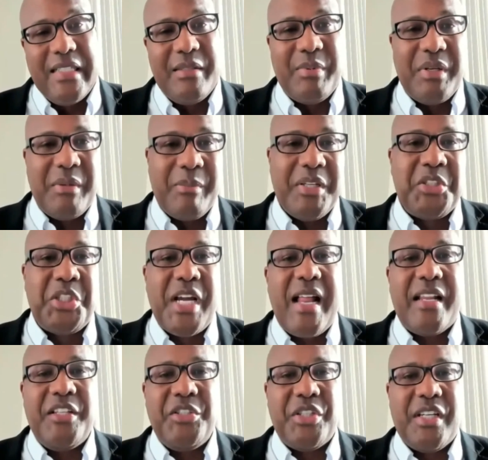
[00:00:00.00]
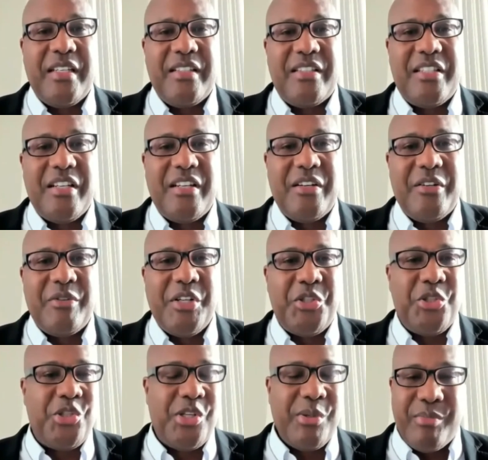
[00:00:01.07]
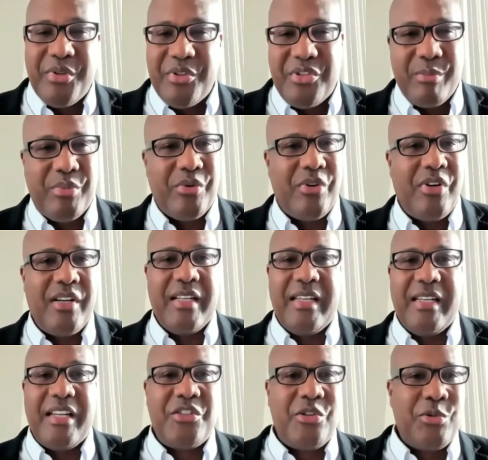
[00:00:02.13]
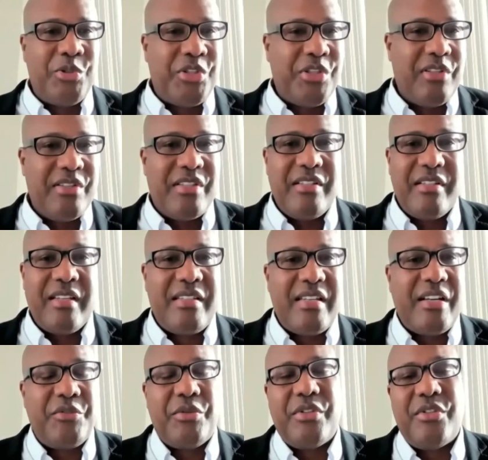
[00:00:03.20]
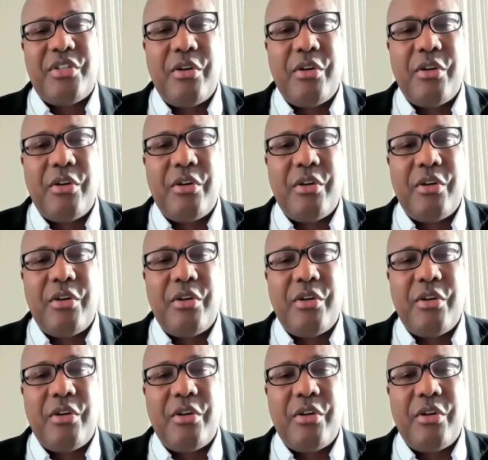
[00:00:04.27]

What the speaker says: a bit challenging to register births abroad and get socials and etc.